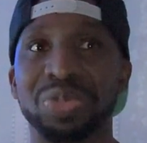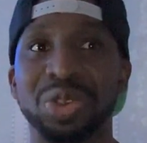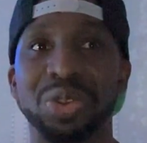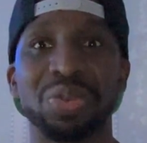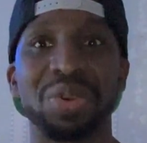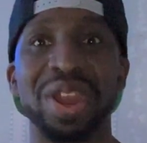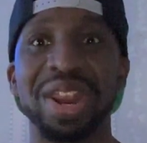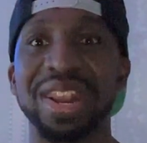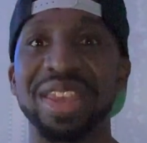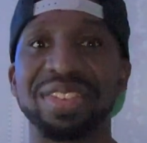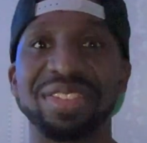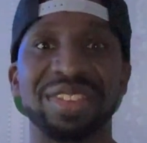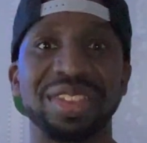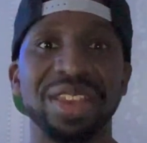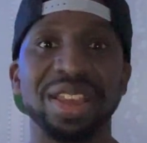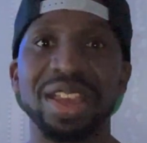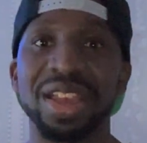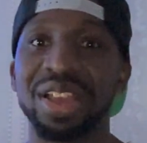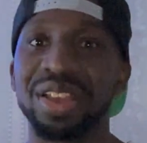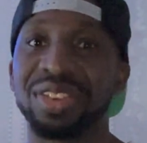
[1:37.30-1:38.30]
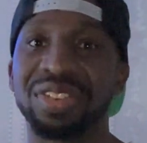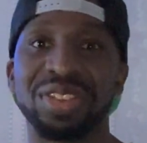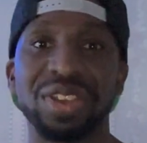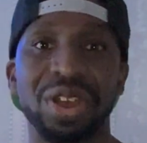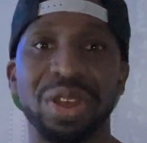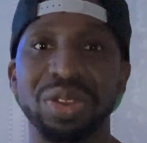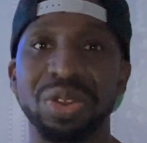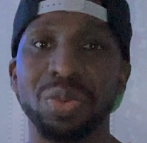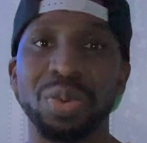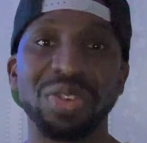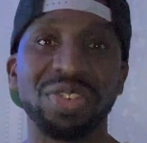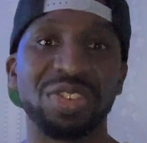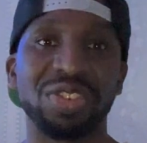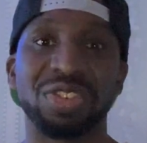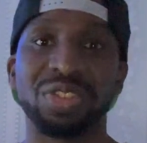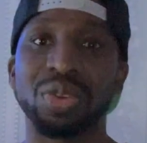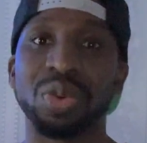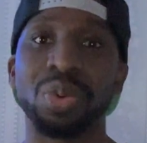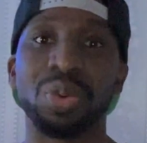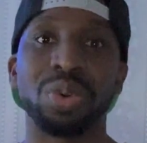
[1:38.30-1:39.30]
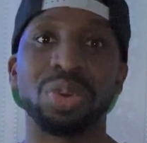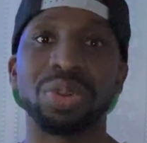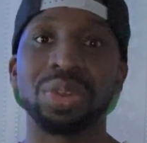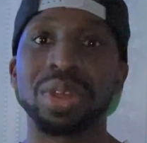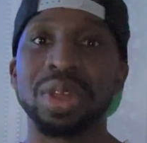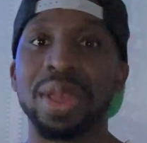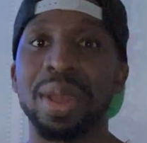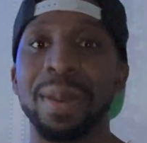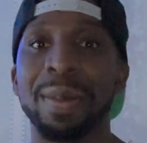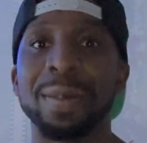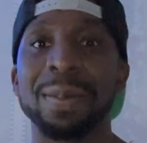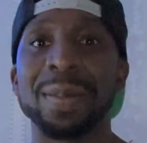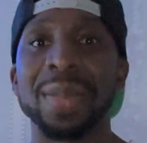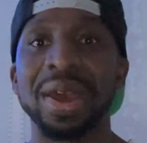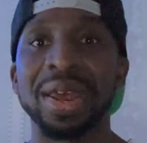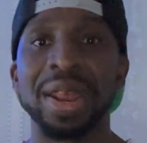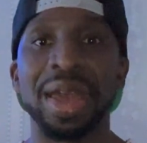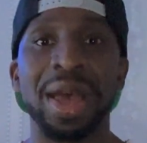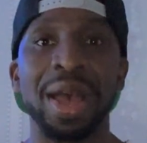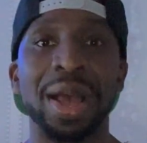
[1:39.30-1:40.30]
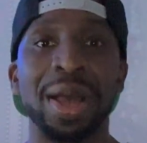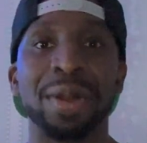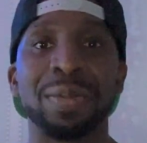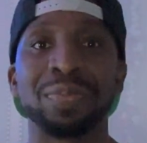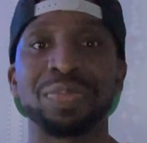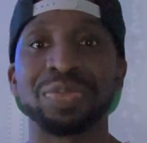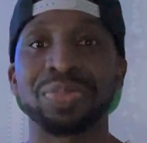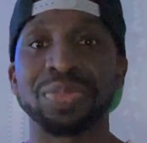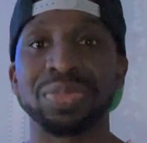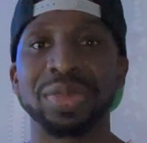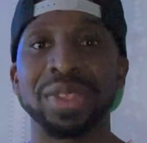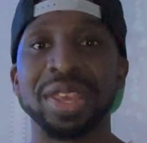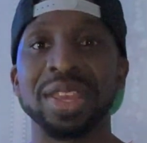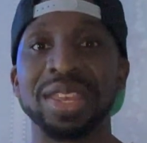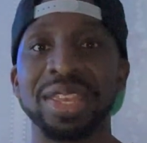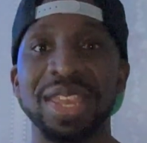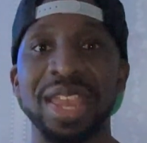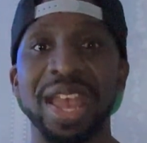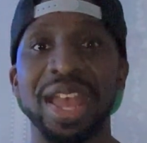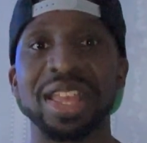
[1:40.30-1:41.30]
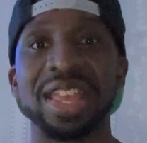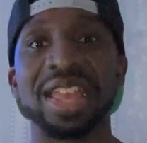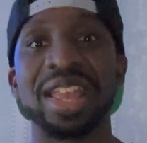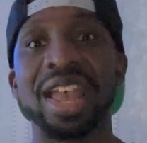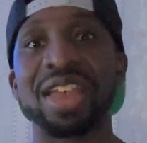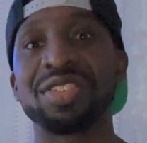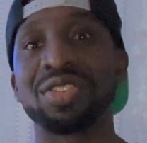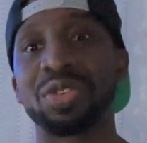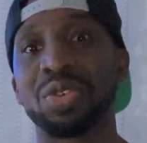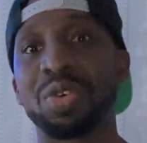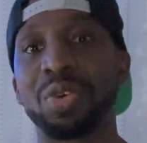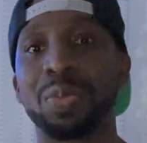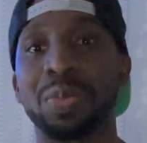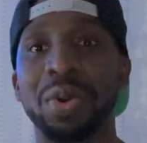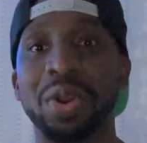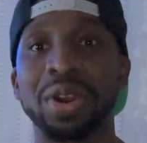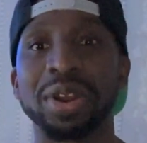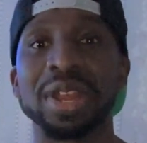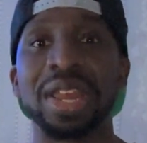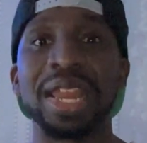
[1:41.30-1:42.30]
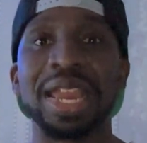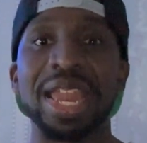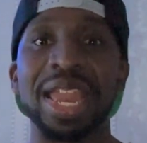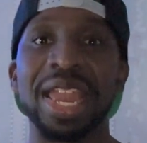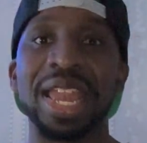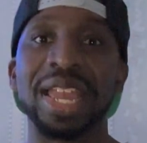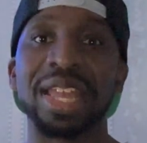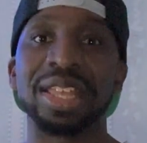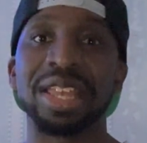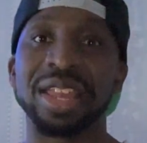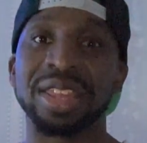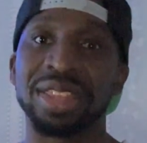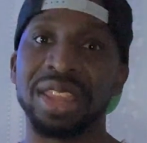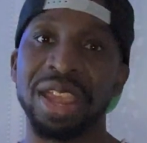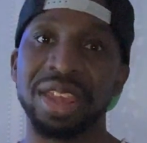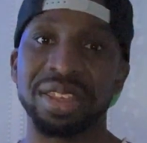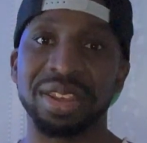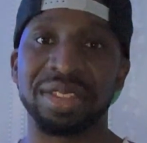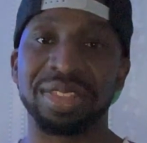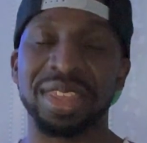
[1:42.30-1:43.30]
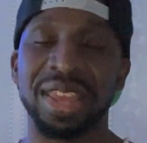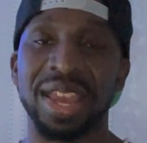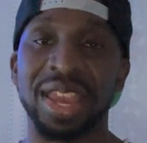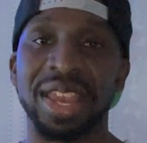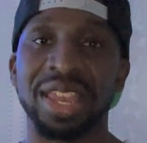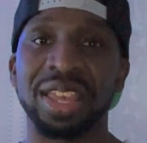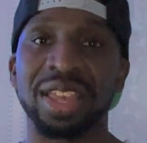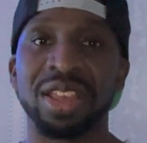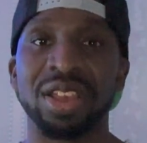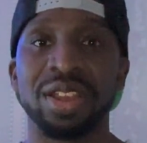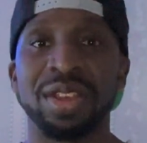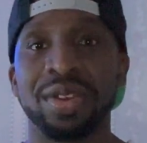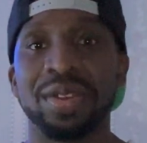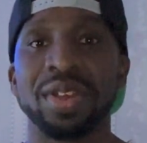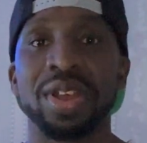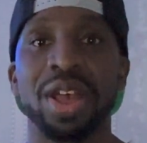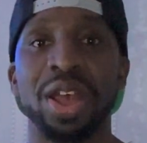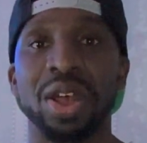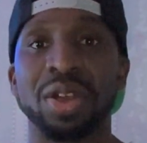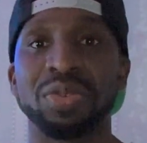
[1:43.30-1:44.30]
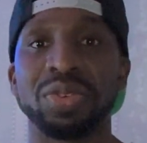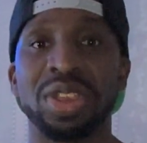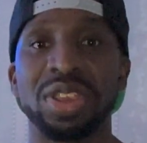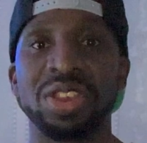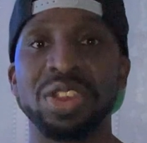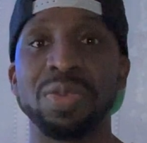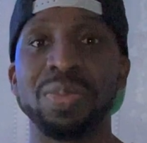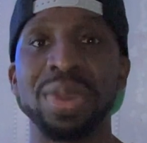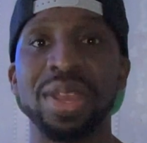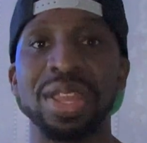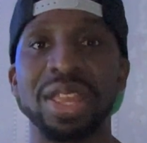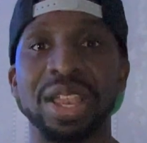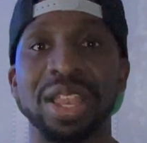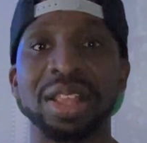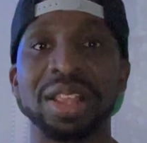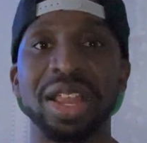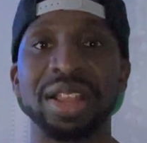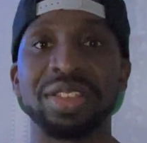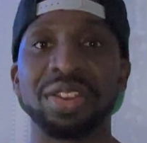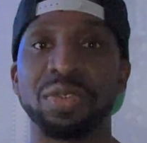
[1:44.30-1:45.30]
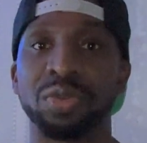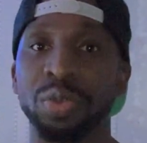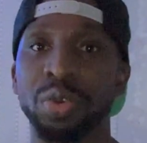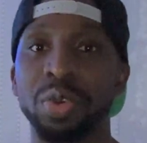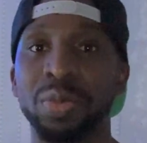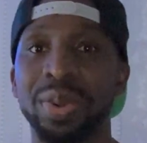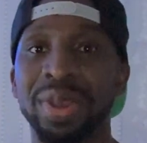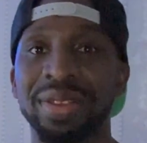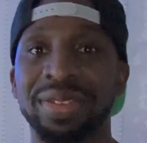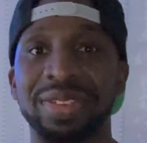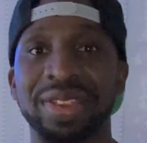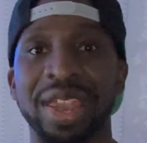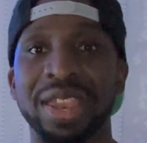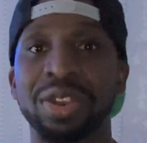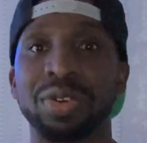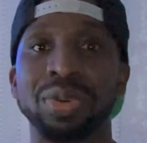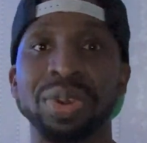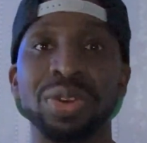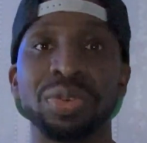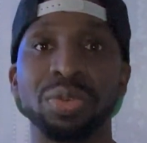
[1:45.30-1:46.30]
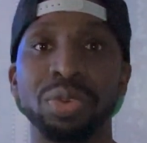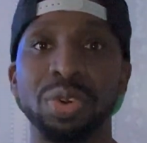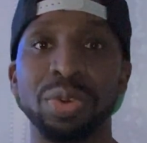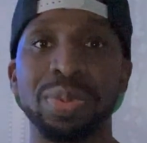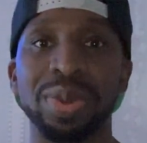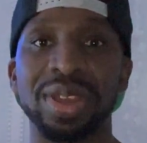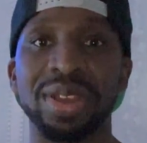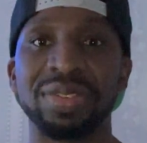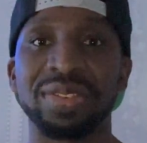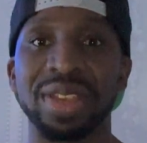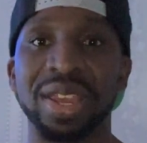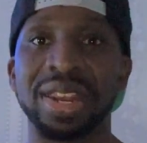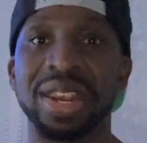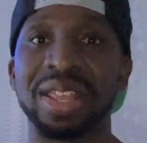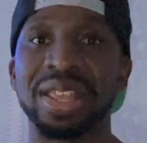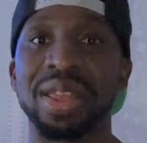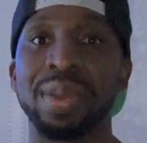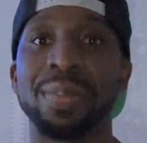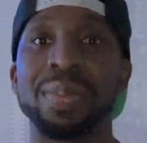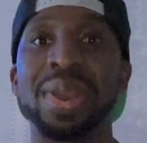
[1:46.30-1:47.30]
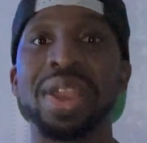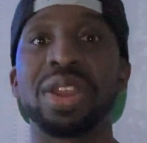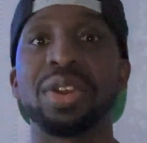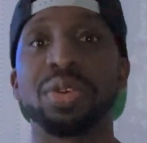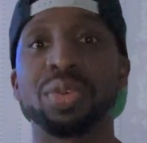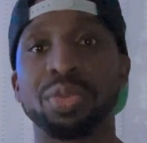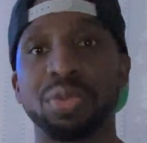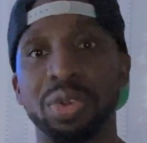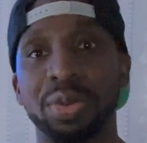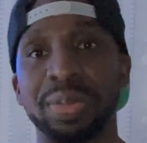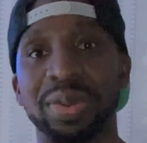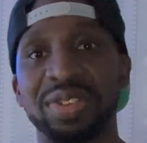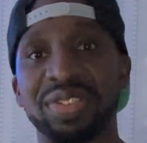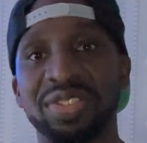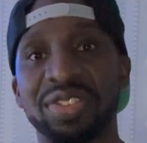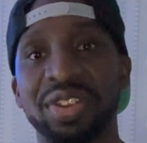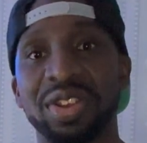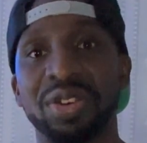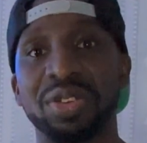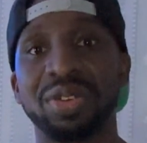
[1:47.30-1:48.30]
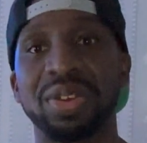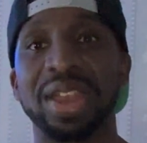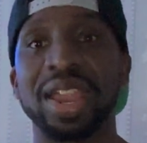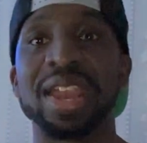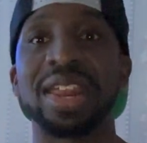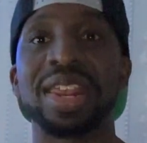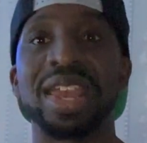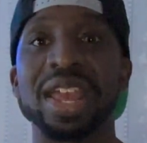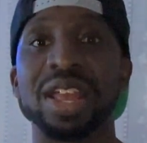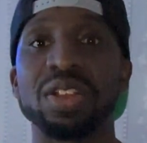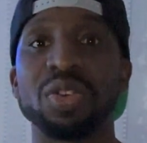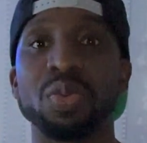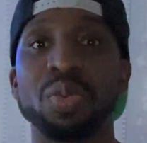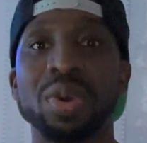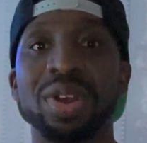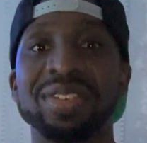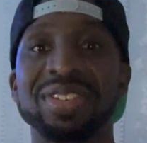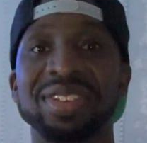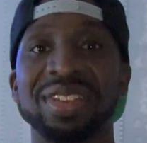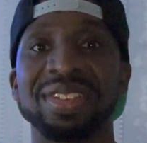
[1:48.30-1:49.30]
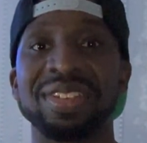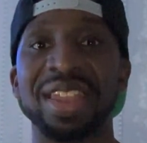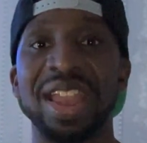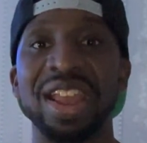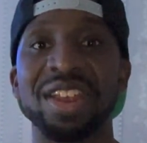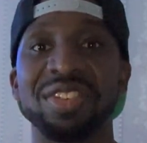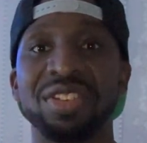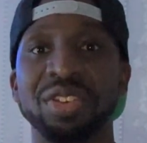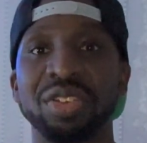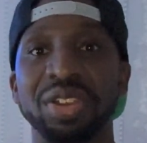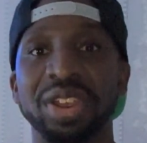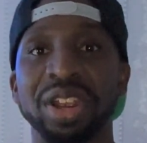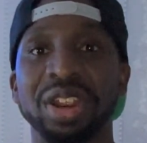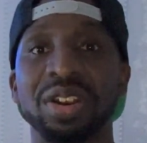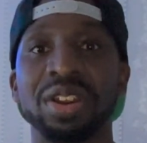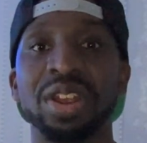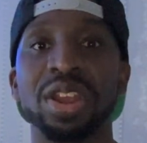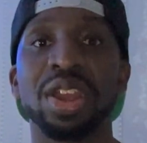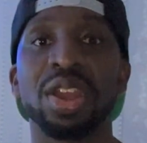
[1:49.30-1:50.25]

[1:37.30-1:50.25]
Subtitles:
credits. So the wish is cool, but yeah, that's the cool part. And another thing, you be collecting rubies, like green rubies, and then the big rubies too. And then once the stage clear,